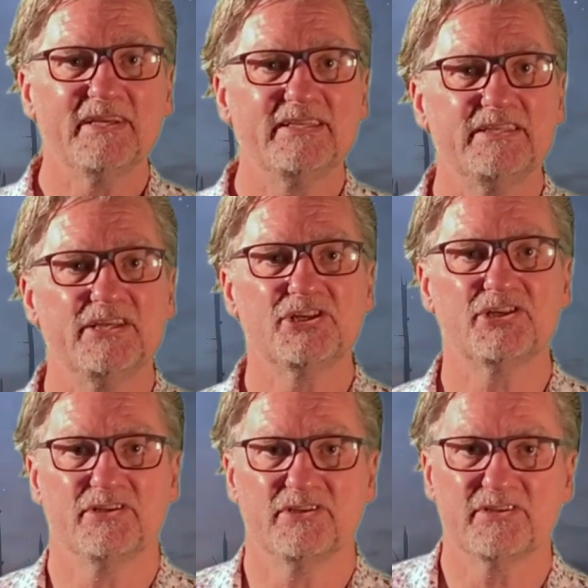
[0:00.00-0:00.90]

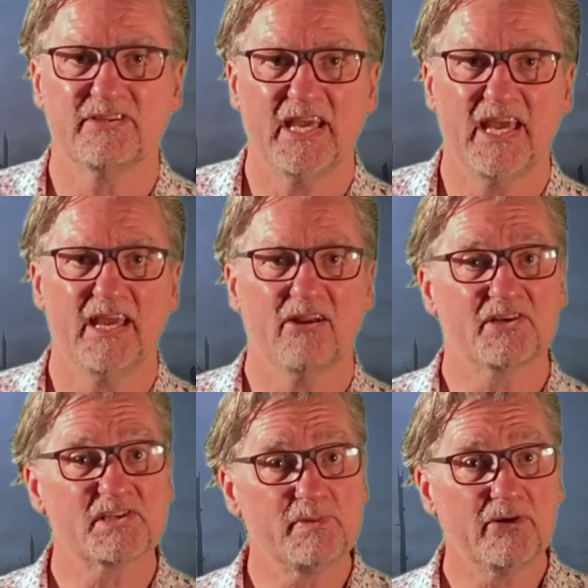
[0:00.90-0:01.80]
conditions they are
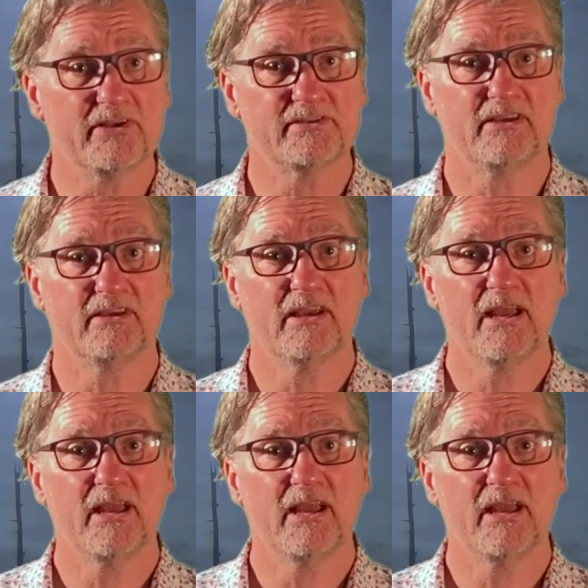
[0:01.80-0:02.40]
experiencing